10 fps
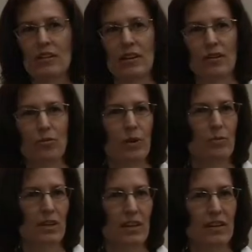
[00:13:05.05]
they don't maybe
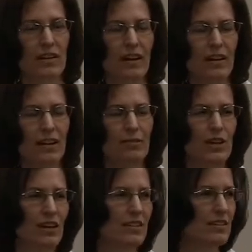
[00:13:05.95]
need, like I love
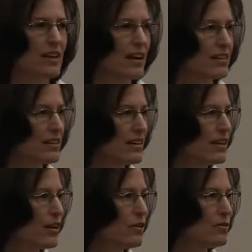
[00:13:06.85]
Janet's
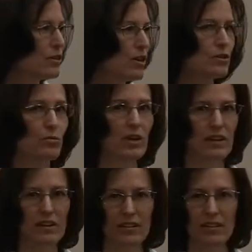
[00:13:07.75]
idea of 2 days a week,